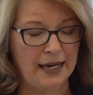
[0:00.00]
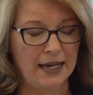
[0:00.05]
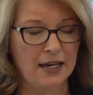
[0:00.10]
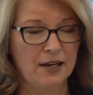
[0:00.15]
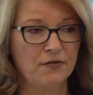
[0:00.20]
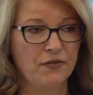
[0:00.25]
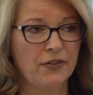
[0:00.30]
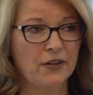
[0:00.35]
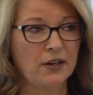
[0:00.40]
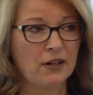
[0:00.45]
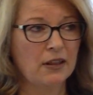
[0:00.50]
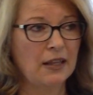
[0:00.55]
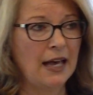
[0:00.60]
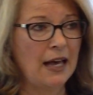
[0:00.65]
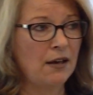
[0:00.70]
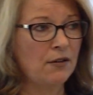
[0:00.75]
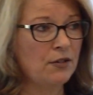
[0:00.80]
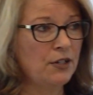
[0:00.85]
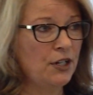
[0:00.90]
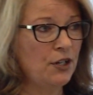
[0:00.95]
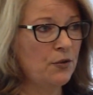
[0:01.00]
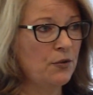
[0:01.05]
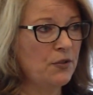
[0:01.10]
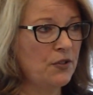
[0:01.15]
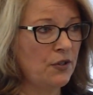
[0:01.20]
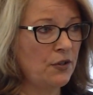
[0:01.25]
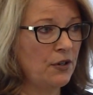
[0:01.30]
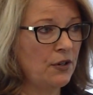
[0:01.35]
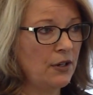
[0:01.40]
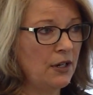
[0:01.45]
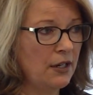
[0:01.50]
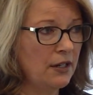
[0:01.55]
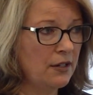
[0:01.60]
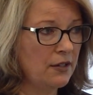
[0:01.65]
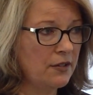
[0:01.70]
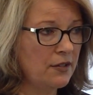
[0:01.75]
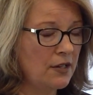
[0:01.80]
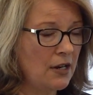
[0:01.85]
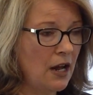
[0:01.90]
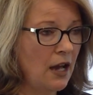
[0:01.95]
If the cloud user
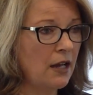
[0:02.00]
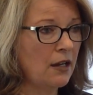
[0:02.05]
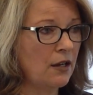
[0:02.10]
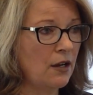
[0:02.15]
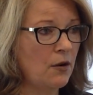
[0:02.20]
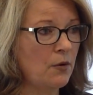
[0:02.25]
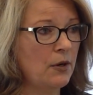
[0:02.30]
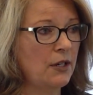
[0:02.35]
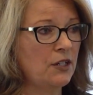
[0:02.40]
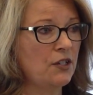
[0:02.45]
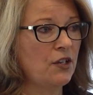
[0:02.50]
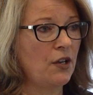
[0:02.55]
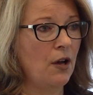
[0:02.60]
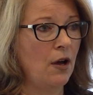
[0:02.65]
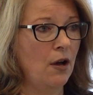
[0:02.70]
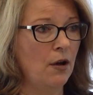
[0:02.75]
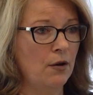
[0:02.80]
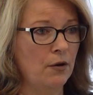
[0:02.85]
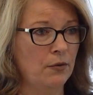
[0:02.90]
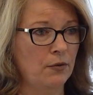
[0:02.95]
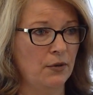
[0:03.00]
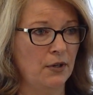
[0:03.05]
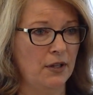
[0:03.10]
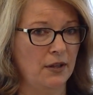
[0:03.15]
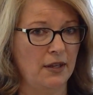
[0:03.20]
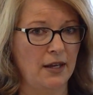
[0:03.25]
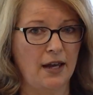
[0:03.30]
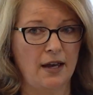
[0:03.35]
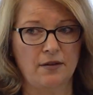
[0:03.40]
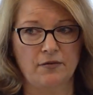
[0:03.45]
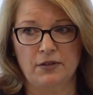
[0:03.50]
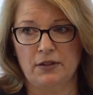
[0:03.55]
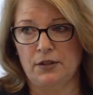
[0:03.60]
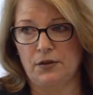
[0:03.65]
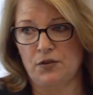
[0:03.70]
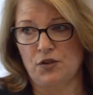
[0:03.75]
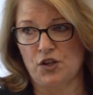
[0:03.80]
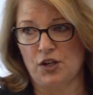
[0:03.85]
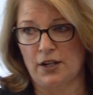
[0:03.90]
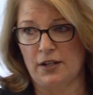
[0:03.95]
is not going to own the
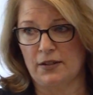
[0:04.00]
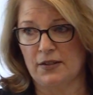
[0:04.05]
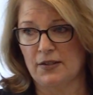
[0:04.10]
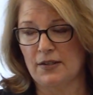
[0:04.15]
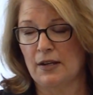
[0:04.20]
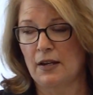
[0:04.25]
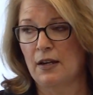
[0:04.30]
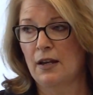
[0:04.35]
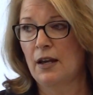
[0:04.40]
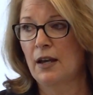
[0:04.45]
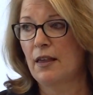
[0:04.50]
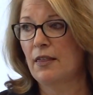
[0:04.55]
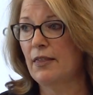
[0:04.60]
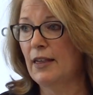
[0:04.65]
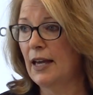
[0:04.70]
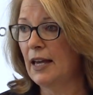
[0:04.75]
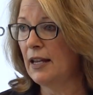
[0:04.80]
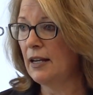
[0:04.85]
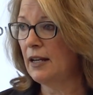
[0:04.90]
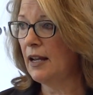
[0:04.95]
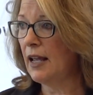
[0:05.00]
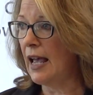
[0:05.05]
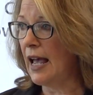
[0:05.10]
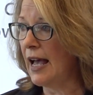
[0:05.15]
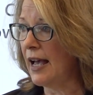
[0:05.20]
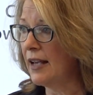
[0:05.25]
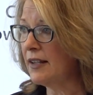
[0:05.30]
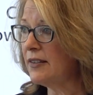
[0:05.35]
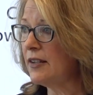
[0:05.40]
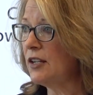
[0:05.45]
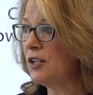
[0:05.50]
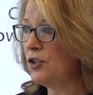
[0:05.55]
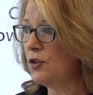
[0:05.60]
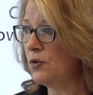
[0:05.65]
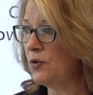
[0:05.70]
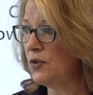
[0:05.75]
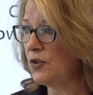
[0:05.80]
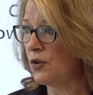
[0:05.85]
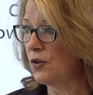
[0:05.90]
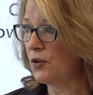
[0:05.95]
evolutions, then as a
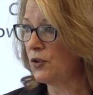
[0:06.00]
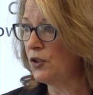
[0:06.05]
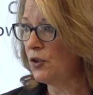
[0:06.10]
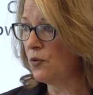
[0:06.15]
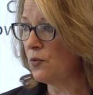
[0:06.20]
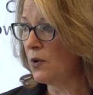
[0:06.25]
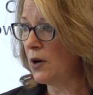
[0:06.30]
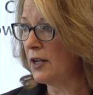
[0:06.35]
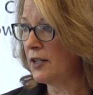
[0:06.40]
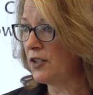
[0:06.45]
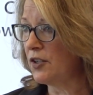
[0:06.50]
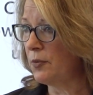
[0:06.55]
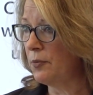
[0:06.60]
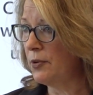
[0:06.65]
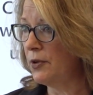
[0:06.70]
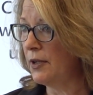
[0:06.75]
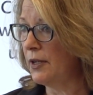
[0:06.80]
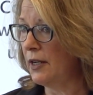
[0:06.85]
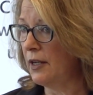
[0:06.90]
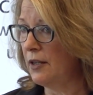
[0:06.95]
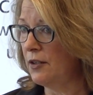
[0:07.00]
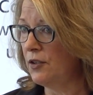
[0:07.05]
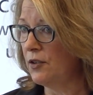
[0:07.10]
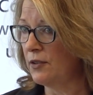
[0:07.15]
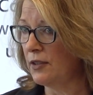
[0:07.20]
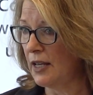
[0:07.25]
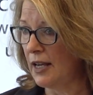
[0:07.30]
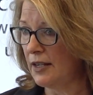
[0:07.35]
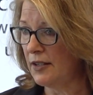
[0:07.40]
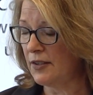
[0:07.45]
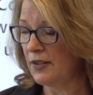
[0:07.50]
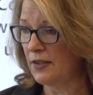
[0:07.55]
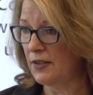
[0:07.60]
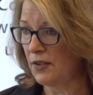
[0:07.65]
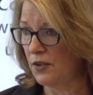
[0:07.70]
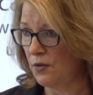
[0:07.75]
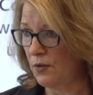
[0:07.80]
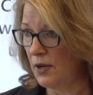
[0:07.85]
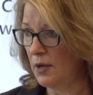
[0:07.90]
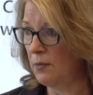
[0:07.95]
user, you'll want to put in your
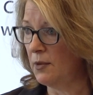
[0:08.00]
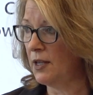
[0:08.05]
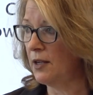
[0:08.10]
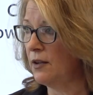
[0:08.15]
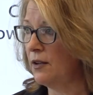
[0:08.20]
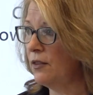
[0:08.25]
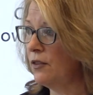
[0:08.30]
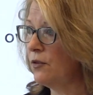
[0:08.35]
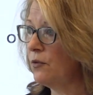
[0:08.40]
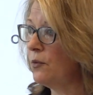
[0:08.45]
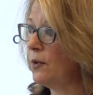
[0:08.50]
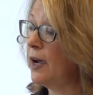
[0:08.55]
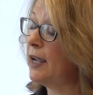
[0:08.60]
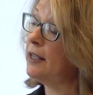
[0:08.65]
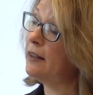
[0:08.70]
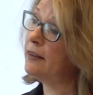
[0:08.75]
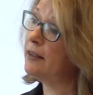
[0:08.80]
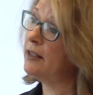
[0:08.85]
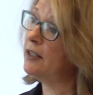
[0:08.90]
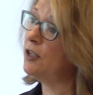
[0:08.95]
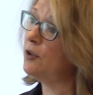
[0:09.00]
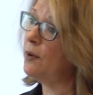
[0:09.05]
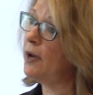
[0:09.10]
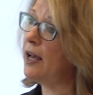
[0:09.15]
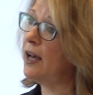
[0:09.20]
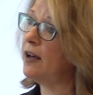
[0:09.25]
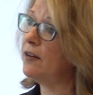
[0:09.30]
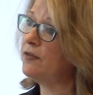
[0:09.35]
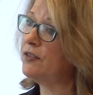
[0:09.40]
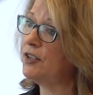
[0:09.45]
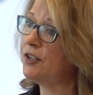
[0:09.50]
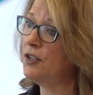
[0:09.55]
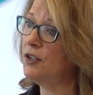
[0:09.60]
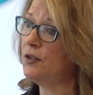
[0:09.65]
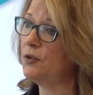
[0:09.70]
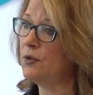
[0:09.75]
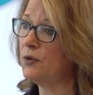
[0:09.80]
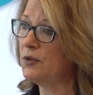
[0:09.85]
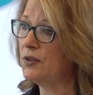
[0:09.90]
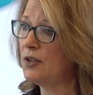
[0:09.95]
license agreement the right that you have to
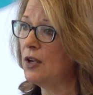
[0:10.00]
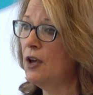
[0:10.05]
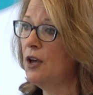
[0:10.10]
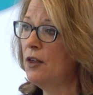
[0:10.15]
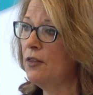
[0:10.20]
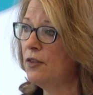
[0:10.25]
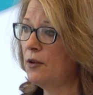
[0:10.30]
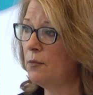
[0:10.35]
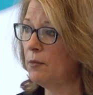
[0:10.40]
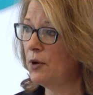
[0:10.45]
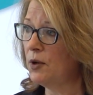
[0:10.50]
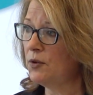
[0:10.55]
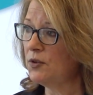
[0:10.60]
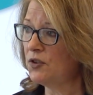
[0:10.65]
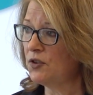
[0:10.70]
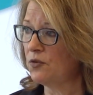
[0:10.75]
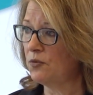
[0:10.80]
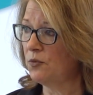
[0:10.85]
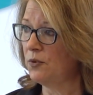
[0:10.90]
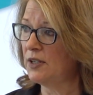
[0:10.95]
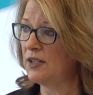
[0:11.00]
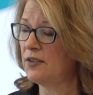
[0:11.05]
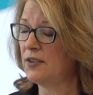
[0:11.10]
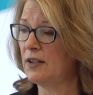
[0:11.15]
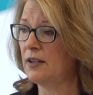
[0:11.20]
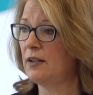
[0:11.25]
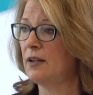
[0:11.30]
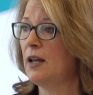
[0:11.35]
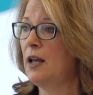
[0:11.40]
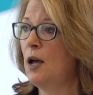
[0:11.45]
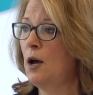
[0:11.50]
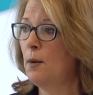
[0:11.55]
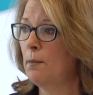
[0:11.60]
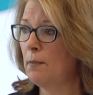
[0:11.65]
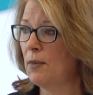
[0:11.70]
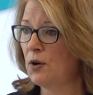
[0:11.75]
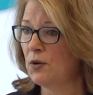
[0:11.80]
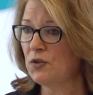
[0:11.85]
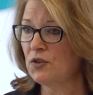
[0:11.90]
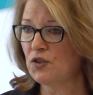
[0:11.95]
use the most recent,
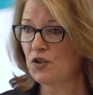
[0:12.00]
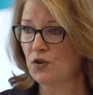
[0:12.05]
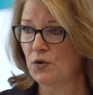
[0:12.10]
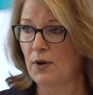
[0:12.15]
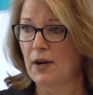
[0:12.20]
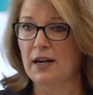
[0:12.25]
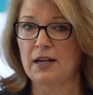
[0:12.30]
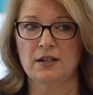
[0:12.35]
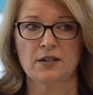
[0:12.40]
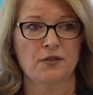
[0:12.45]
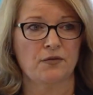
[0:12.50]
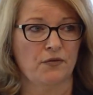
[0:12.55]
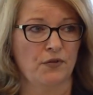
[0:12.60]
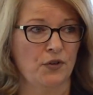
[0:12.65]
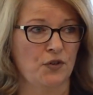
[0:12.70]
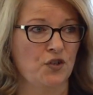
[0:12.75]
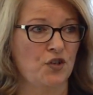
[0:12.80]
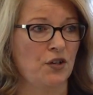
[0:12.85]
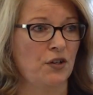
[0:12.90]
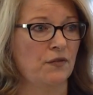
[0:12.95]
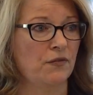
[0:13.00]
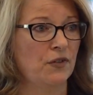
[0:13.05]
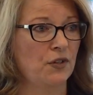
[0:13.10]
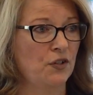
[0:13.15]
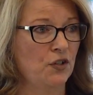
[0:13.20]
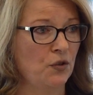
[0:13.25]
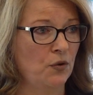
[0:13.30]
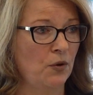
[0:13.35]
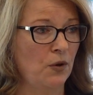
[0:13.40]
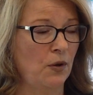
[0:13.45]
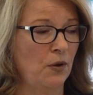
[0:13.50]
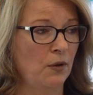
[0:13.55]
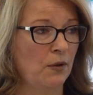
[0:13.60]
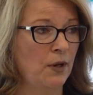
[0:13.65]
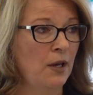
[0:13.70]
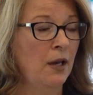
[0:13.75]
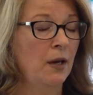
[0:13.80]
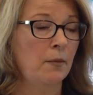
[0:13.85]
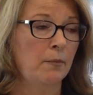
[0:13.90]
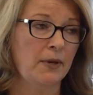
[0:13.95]
most trained version of the
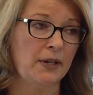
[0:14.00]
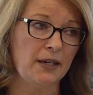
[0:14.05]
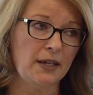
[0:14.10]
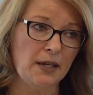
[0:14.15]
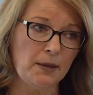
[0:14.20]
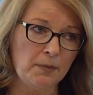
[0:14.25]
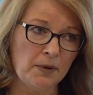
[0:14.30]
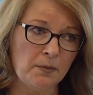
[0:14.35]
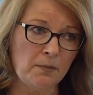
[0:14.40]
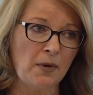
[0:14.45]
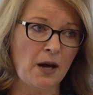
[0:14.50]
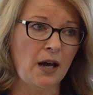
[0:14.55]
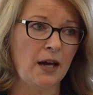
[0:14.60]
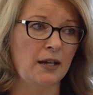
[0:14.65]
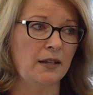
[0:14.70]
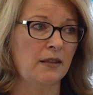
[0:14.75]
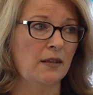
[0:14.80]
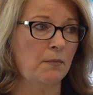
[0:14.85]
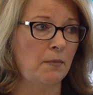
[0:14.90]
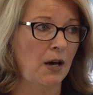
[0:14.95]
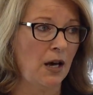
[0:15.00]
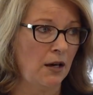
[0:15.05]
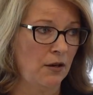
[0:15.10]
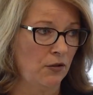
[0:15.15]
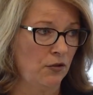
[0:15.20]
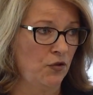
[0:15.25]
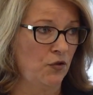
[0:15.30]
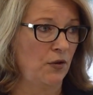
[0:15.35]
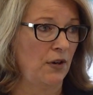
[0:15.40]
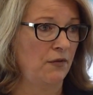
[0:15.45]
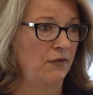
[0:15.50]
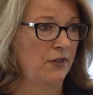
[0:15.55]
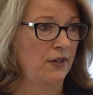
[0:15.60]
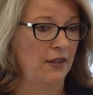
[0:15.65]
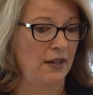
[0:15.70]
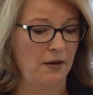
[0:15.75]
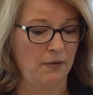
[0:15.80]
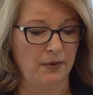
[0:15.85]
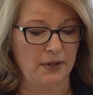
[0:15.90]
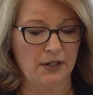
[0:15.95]
tool. But keep in mind the model
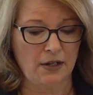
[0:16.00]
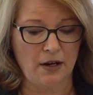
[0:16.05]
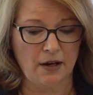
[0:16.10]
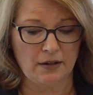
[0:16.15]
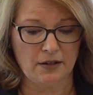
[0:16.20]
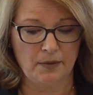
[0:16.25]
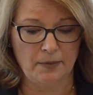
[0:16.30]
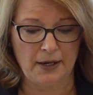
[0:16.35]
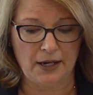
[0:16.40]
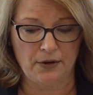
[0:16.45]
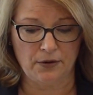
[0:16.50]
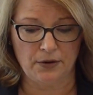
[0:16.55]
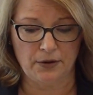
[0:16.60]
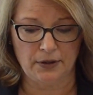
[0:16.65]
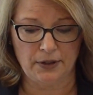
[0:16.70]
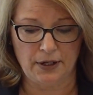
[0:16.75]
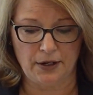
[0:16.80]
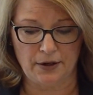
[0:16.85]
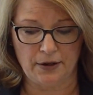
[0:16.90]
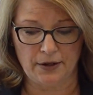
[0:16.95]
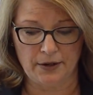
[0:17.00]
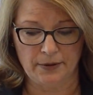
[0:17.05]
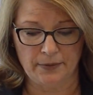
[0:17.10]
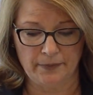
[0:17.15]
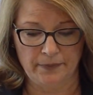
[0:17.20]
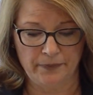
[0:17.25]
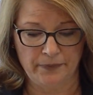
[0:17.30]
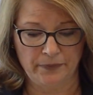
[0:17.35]
drift that we talked about earlier.